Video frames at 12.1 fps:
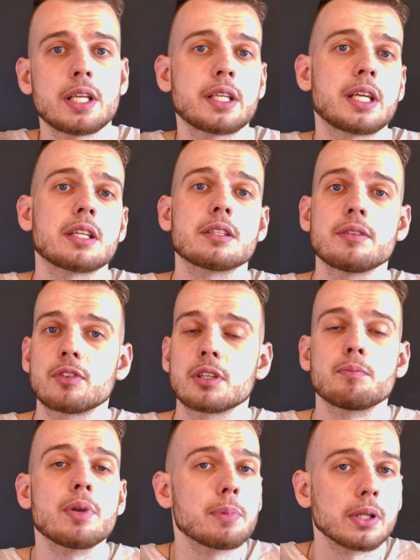And again,
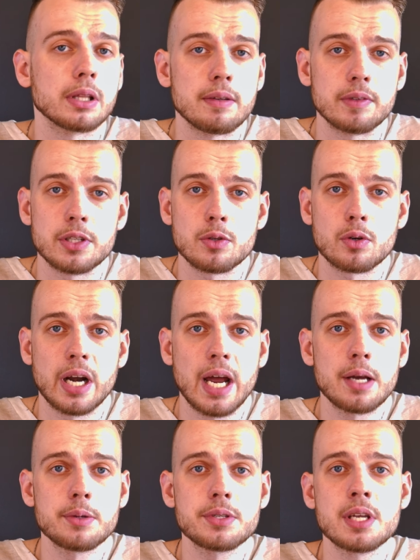different people living in your
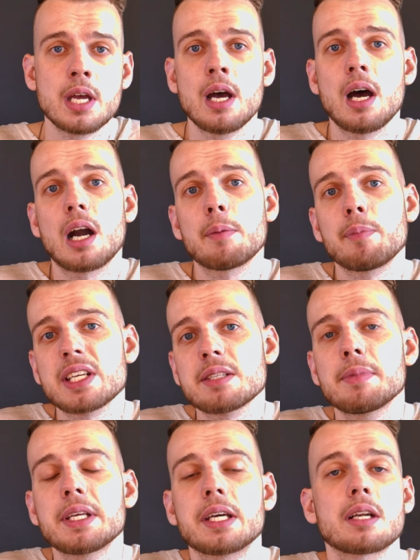house are
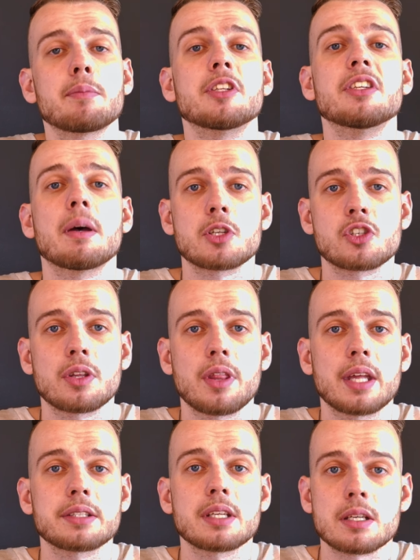possibly gonna be damaging
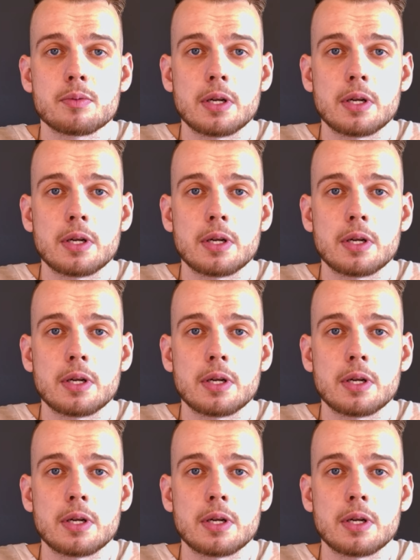that as